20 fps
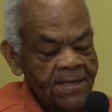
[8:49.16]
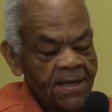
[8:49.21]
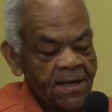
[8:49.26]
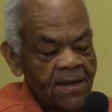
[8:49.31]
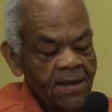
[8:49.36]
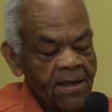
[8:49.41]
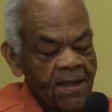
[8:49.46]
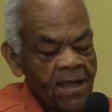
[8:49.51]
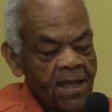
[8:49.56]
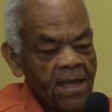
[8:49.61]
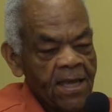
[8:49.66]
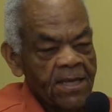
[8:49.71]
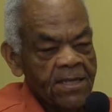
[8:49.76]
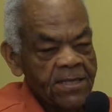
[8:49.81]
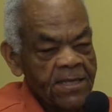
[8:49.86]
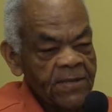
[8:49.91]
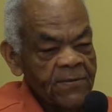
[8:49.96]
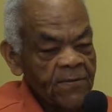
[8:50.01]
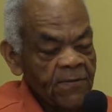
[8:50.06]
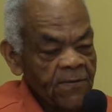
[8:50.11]
Right.
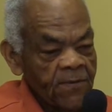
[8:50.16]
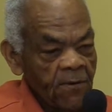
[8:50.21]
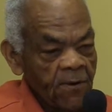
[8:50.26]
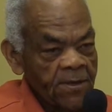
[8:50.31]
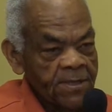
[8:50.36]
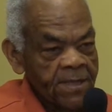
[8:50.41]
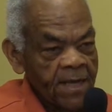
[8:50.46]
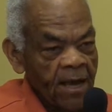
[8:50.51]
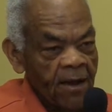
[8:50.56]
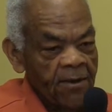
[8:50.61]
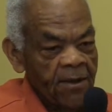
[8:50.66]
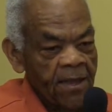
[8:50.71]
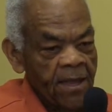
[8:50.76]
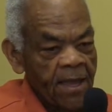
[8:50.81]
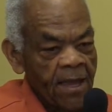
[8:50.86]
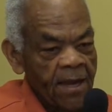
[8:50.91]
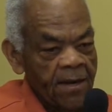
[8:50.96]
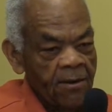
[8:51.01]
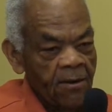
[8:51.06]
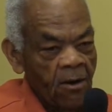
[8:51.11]
She's from Florence
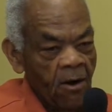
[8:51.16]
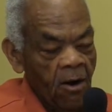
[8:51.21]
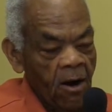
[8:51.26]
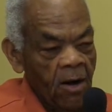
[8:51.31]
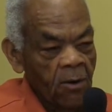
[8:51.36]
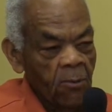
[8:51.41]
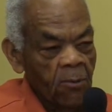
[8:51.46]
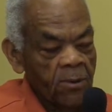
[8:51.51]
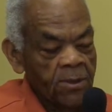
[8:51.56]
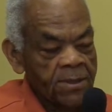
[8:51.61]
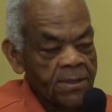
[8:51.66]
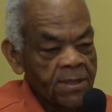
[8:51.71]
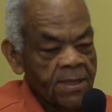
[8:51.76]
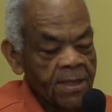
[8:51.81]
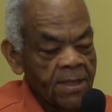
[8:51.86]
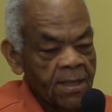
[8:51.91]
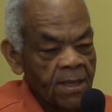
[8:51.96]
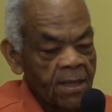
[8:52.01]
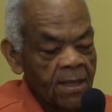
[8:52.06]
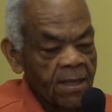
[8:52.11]
County, and her aunt was
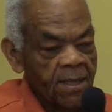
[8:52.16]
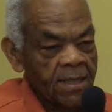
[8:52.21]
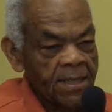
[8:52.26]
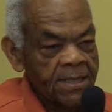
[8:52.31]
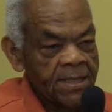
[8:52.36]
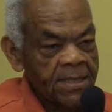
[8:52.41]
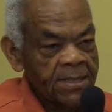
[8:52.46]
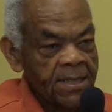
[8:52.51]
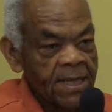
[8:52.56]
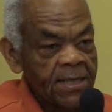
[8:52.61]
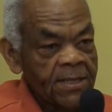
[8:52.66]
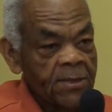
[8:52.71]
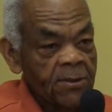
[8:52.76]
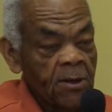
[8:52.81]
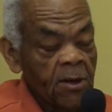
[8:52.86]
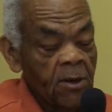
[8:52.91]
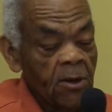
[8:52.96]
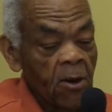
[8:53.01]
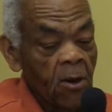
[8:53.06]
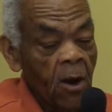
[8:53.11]
an extension agent.
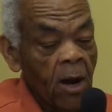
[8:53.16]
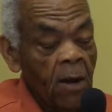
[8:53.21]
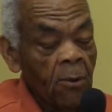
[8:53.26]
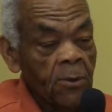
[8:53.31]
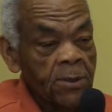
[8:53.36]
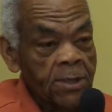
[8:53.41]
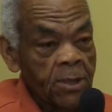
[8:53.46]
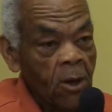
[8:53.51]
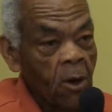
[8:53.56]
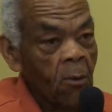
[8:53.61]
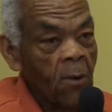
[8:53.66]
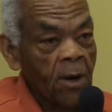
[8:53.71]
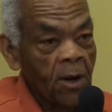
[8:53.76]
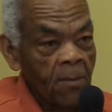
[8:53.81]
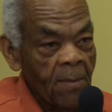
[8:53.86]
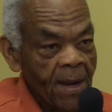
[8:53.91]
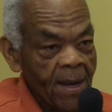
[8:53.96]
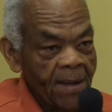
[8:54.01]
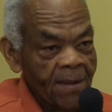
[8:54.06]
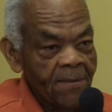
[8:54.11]
Her aunt was a coworker
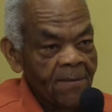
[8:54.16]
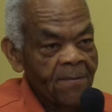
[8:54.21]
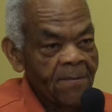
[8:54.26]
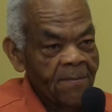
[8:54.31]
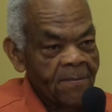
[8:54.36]
of mine.